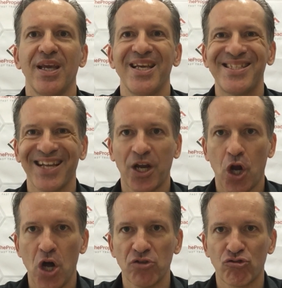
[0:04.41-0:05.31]
It's a
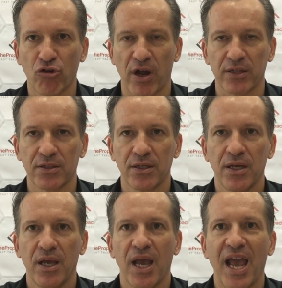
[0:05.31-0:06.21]
contract,
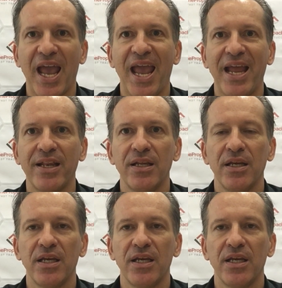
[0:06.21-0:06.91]
and